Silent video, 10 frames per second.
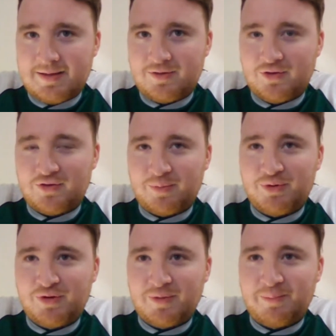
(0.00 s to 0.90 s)
just a
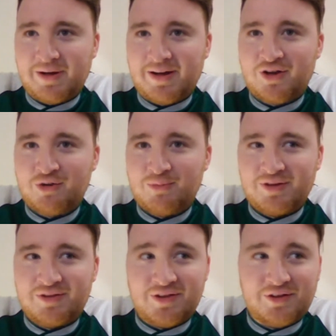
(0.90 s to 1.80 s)
pure
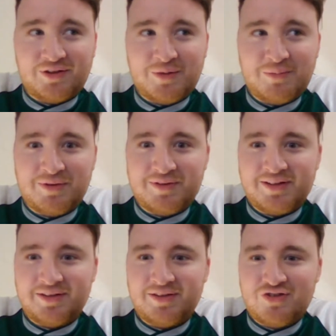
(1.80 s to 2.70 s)
embarrassment to the club and
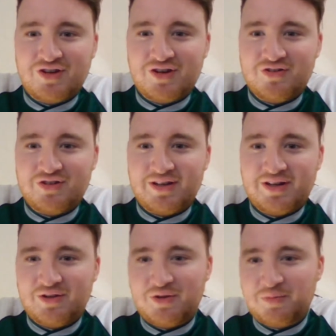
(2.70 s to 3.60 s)
like the jersey
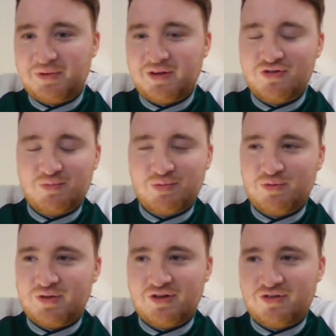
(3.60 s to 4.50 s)
and uh, the players that
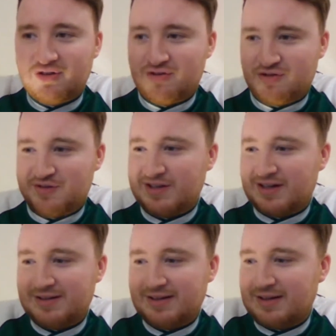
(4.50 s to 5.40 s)
pulled that jersey on
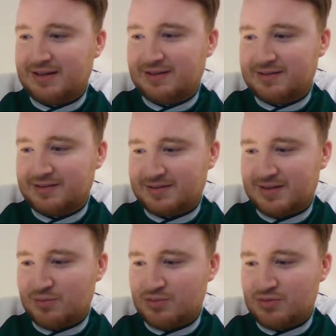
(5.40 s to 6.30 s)
that day and things
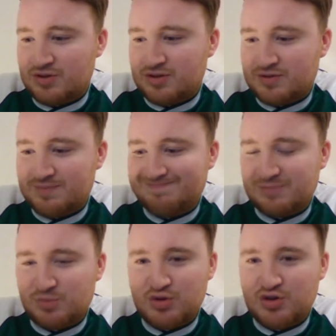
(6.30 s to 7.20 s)
like that was just
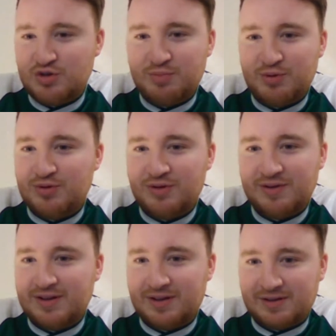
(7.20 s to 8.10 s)
was just
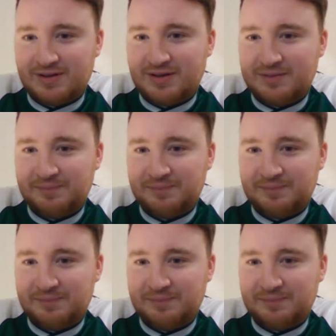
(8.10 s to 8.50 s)
brutal. Eh? Aye,